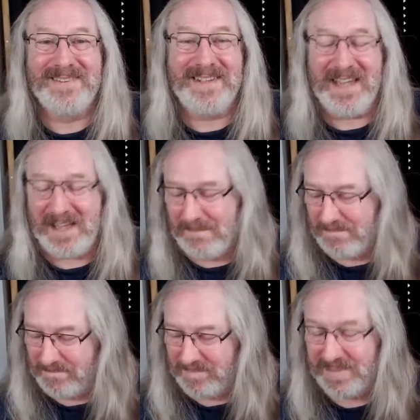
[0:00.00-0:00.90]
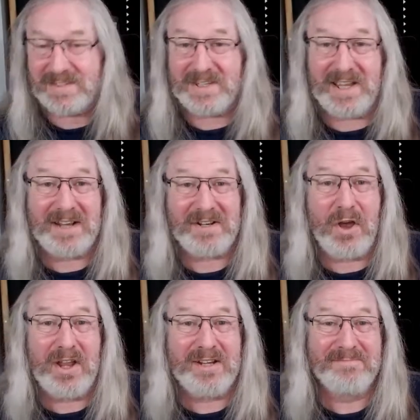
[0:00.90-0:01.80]
Yeah, C add
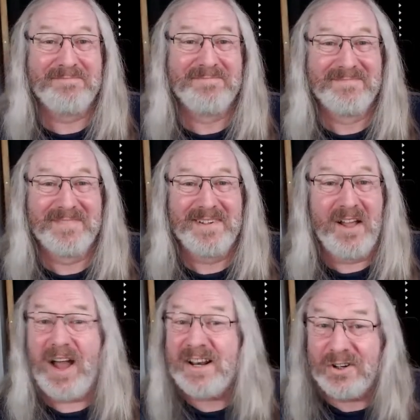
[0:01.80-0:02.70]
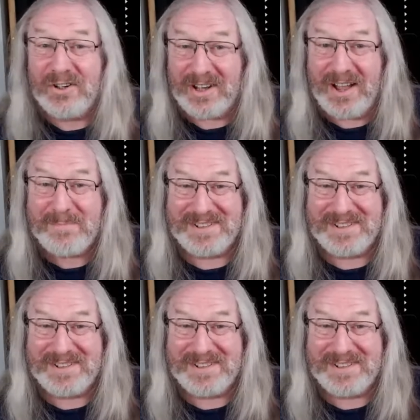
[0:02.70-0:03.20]
9. I had to look that up